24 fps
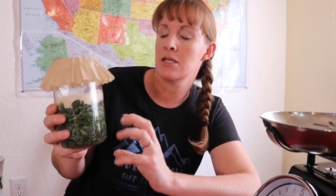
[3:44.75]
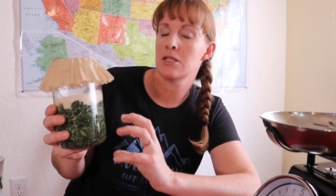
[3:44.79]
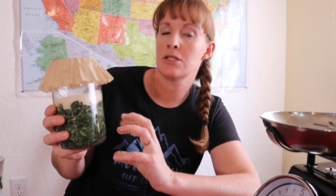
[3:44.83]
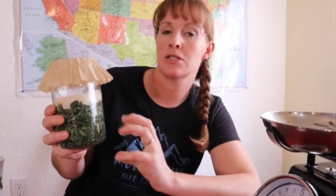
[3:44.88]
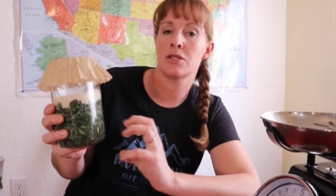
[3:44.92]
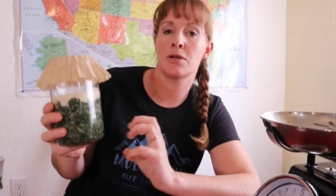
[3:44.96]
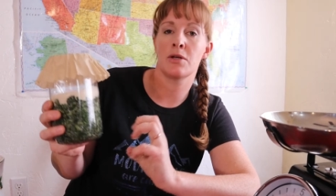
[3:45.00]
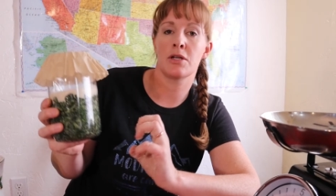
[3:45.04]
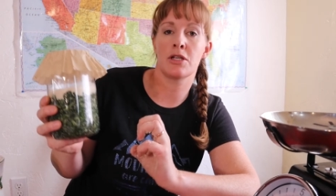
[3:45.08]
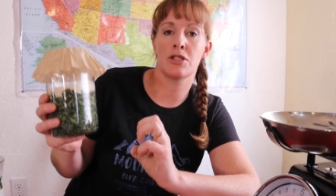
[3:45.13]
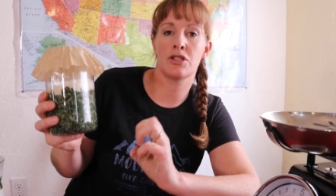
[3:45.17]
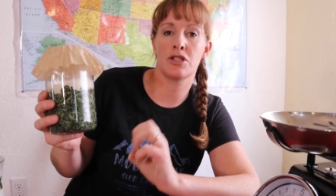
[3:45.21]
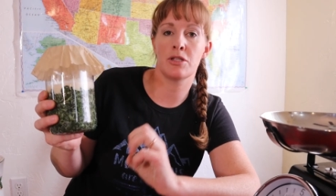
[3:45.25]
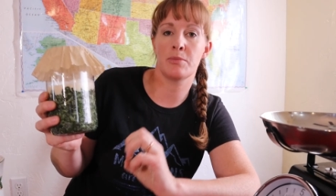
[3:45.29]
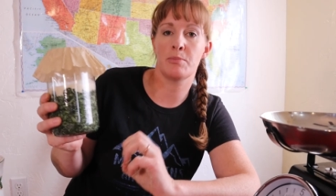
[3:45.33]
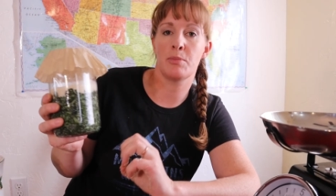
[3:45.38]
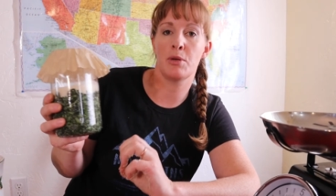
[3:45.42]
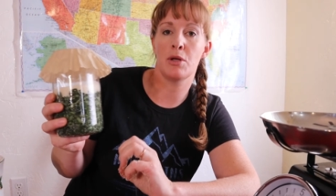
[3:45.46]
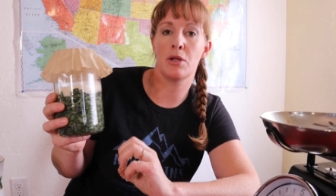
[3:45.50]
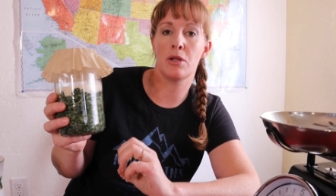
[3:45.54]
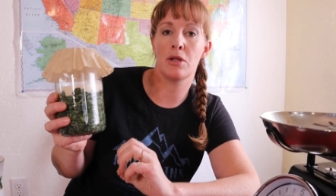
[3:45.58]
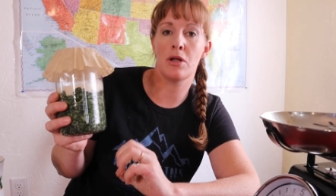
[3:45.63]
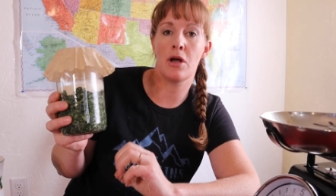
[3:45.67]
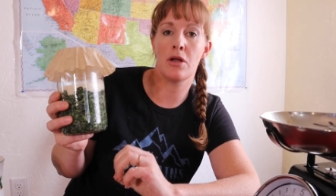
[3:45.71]
so it can just
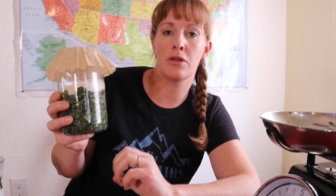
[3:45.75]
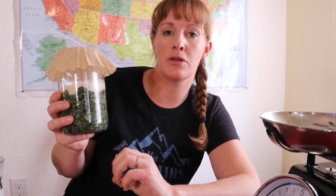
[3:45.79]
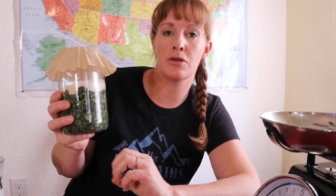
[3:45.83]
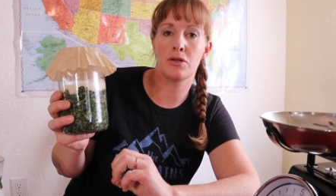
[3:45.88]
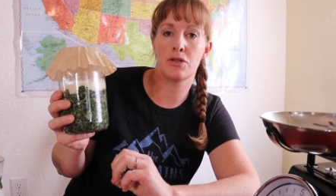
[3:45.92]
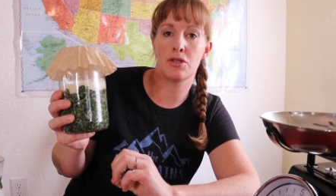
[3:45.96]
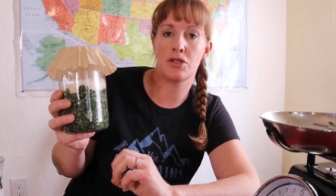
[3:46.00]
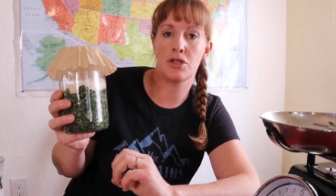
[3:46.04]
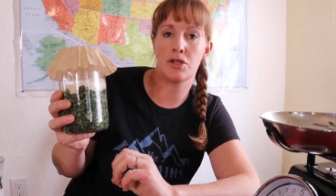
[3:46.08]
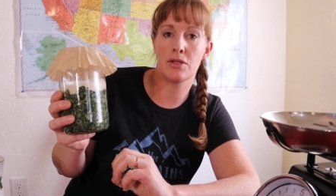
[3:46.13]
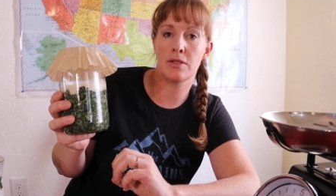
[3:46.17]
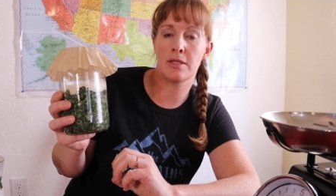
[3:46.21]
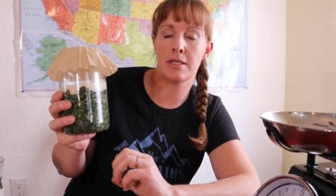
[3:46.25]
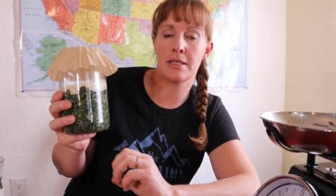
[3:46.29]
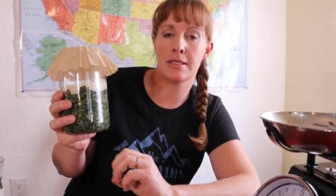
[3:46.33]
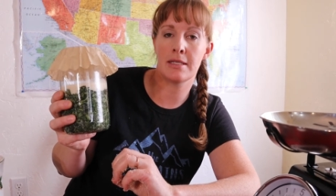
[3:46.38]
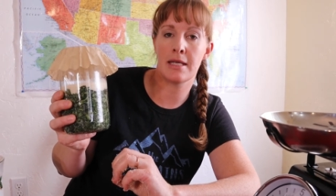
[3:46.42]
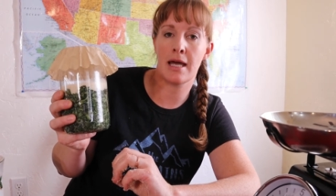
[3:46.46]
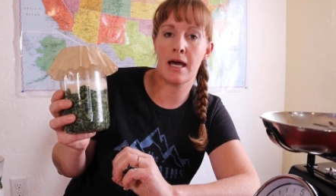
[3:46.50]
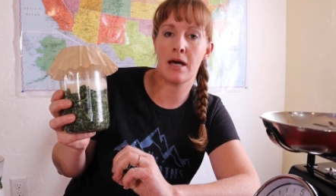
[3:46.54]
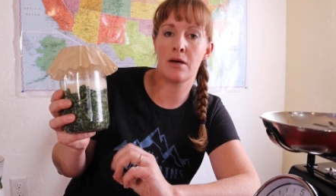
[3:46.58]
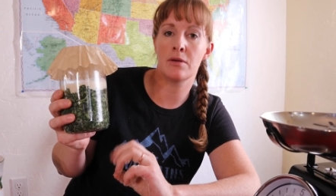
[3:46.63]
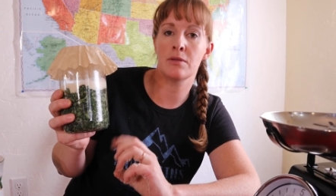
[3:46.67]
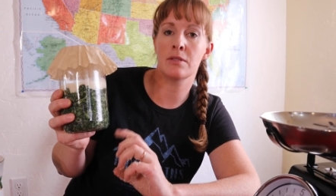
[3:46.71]
pull all those juices
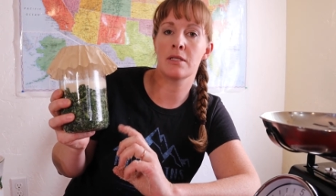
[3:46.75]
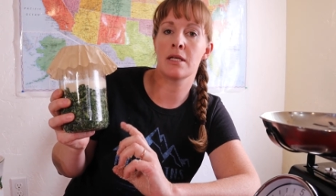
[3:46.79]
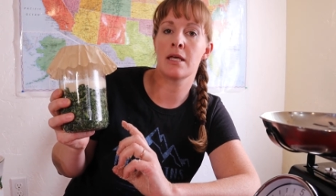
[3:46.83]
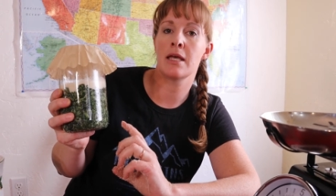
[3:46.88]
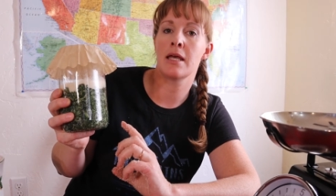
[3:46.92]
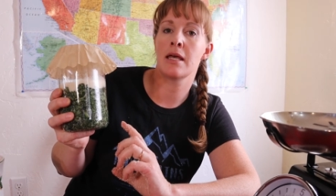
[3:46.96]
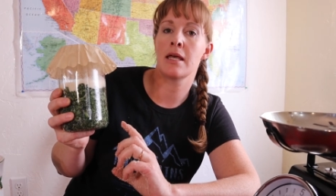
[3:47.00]
out,